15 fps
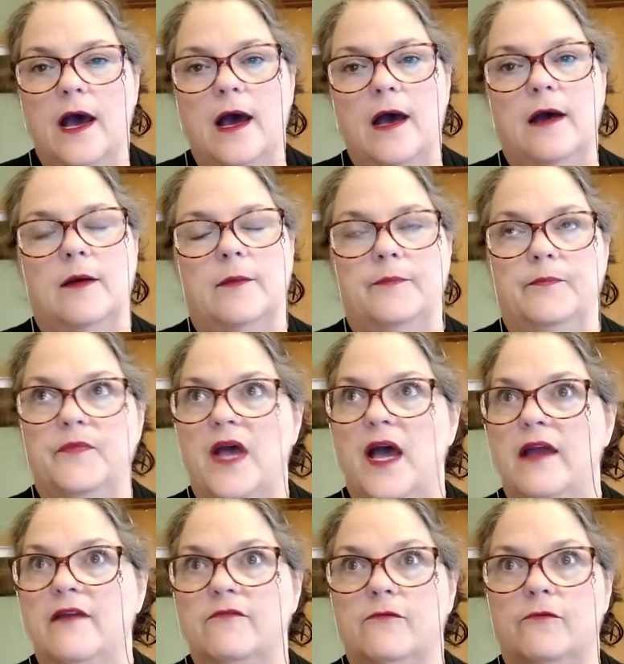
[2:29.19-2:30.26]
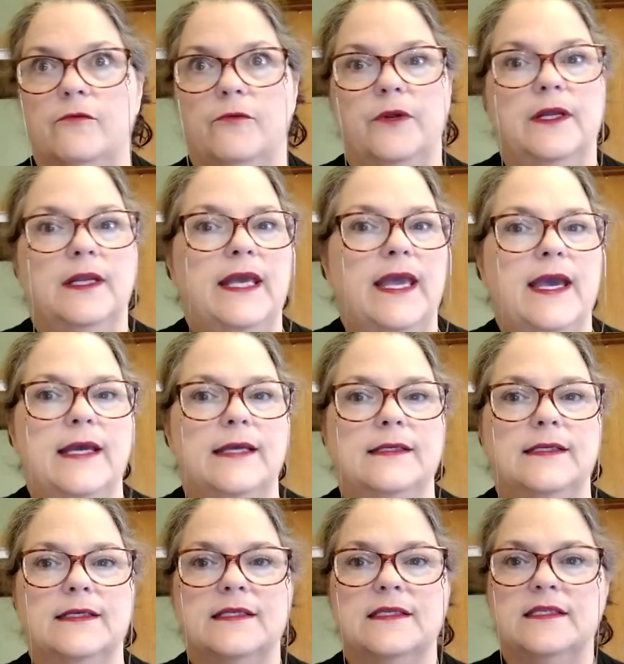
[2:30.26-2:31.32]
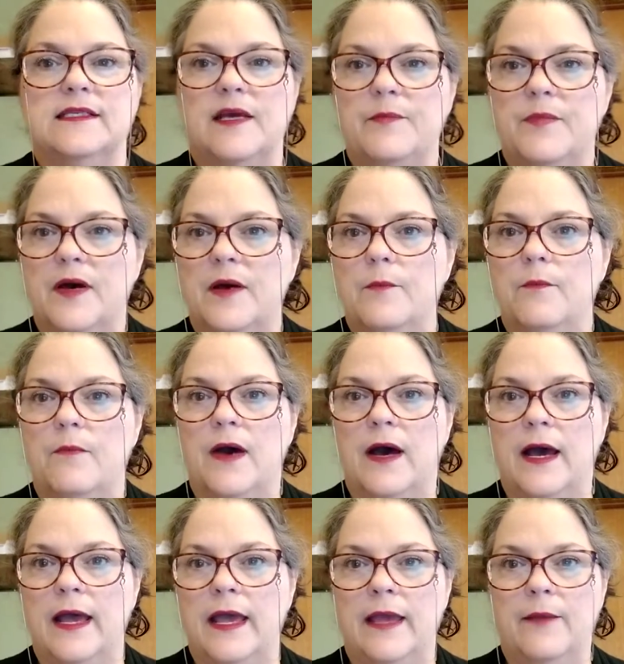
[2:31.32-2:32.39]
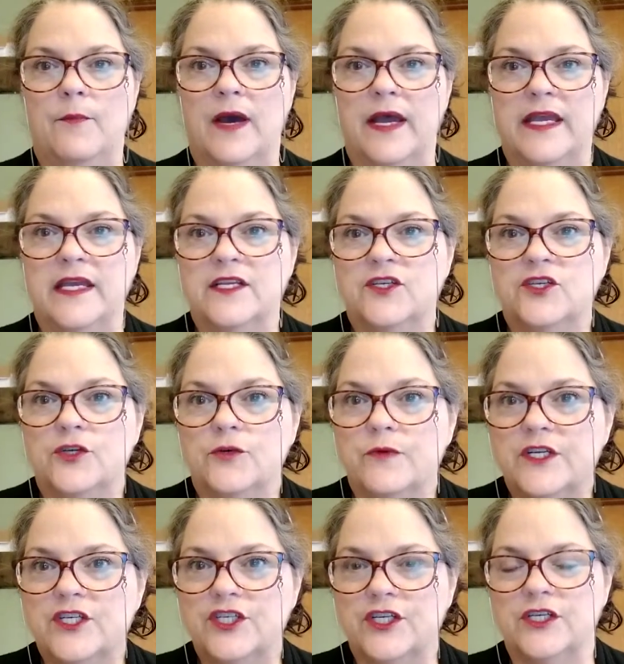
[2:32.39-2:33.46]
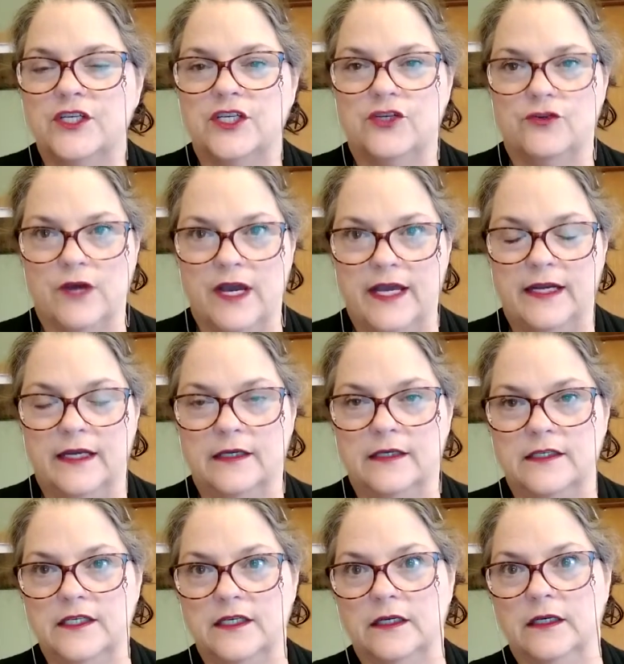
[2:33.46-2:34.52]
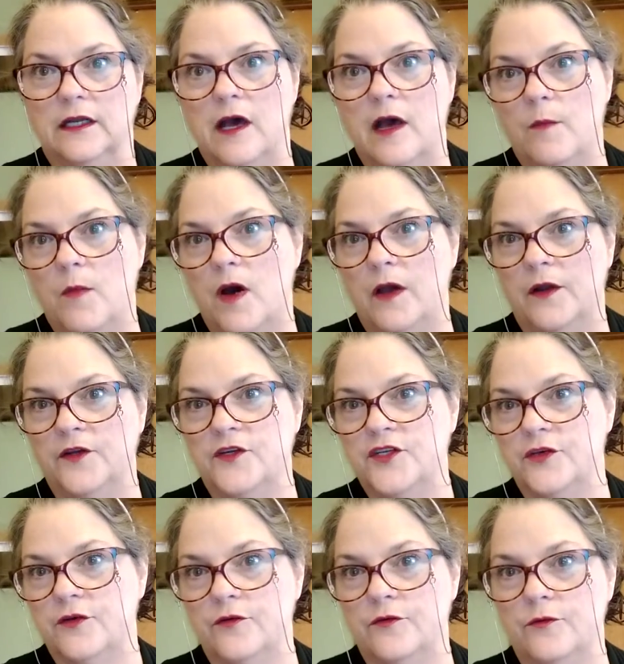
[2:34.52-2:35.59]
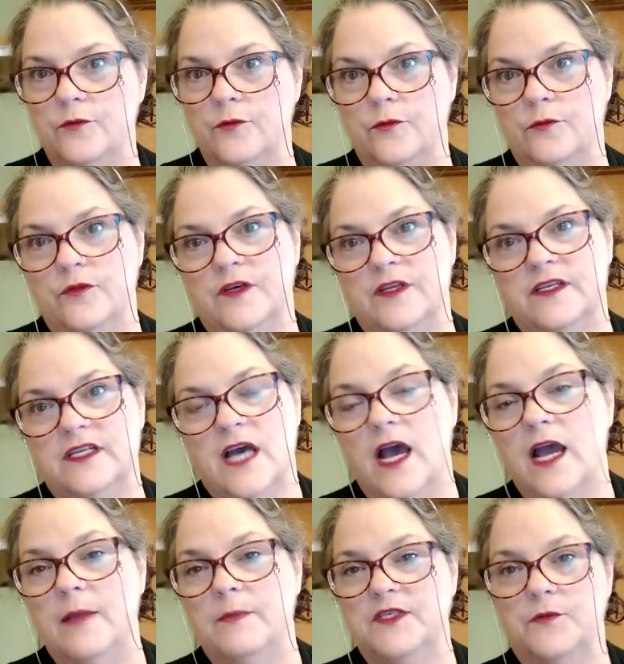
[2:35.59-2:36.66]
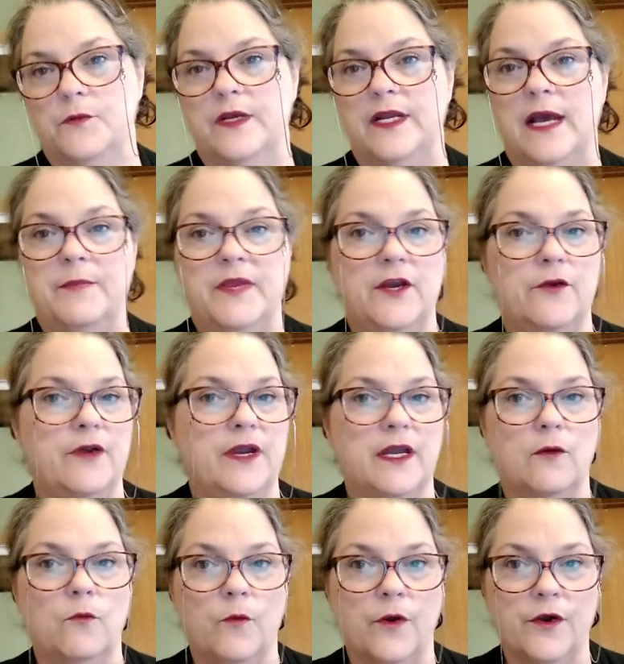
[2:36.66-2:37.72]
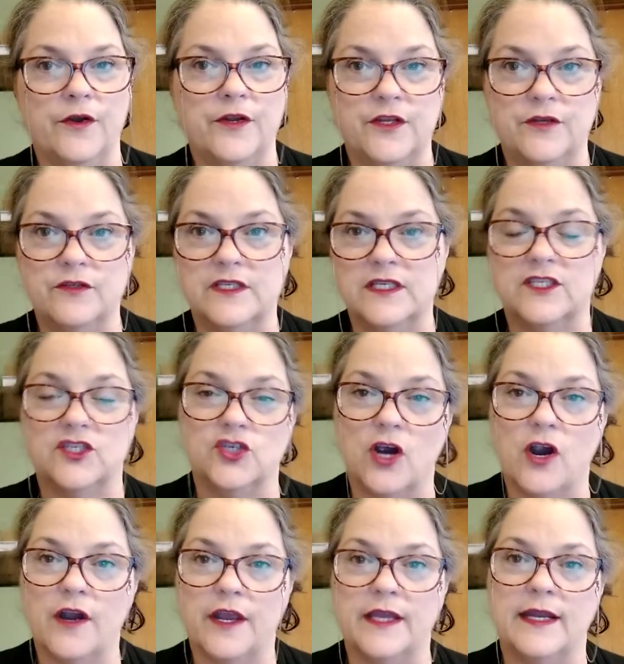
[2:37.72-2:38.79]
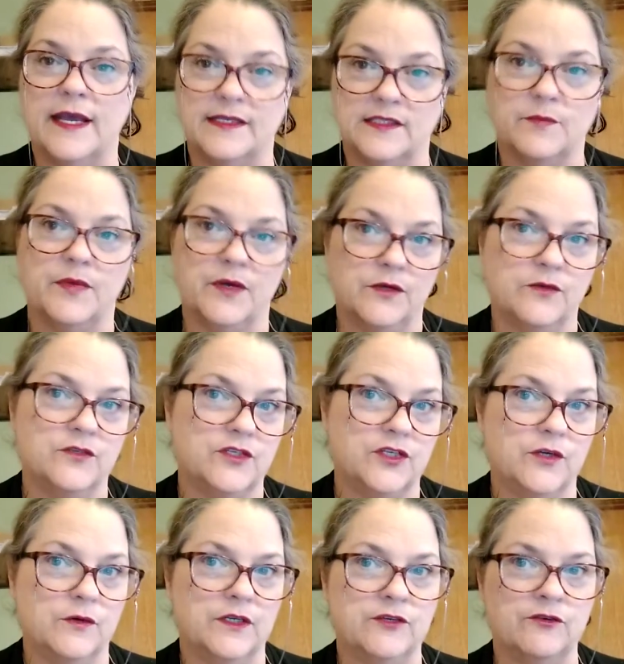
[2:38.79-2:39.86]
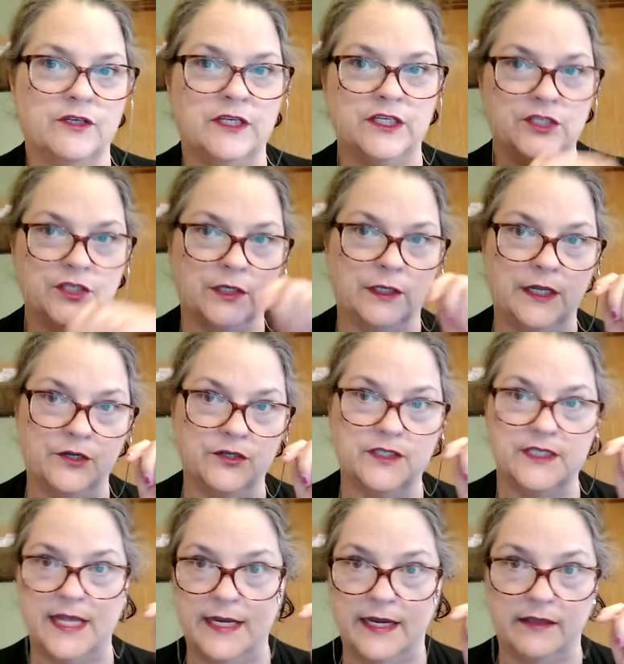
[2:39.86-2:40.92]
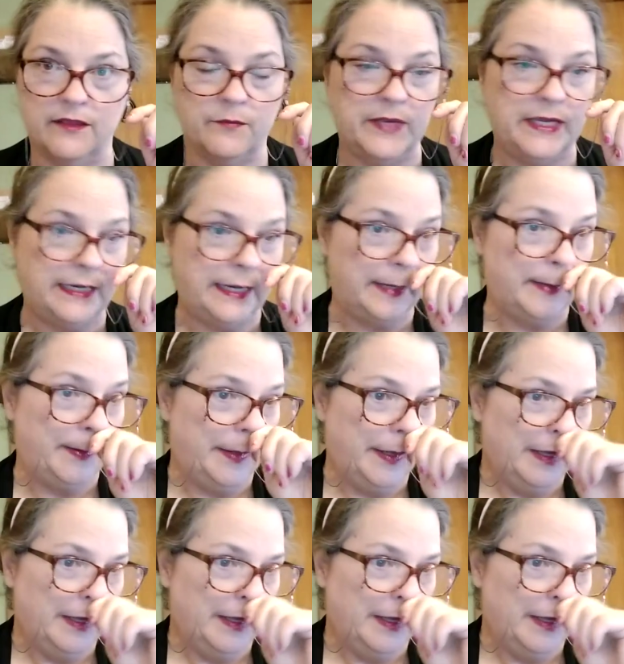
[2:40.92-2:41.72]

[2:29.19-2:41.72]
I've really had to step up my intuition to try to glom on to the times when I'm hearing a word used as jargon as opposed to a traditional understanding of the meaning.